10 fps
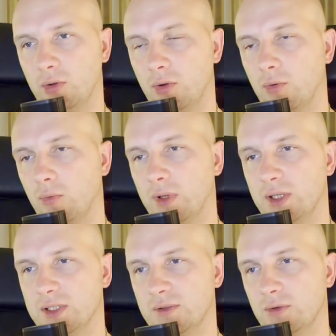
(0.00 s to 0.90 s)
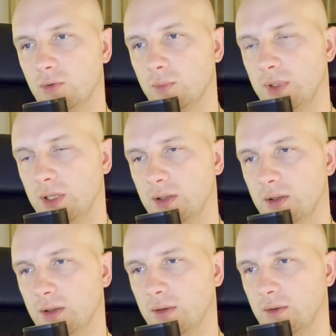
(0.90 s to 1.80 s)
know when it will be
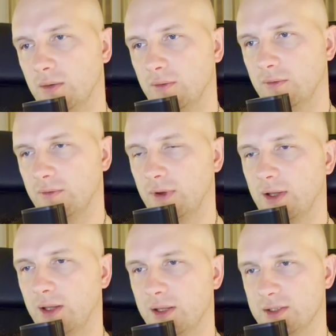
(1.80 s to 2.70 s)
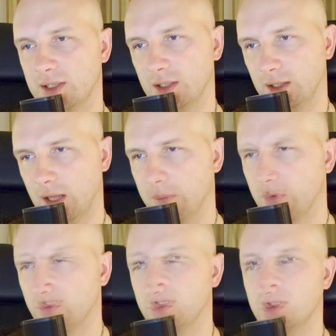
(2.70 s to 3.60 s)
finalized and
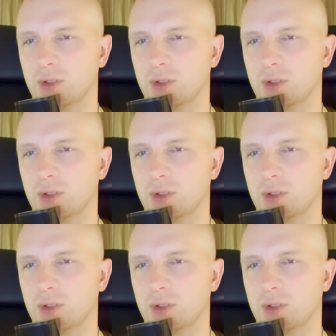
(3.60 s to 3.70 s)
approved.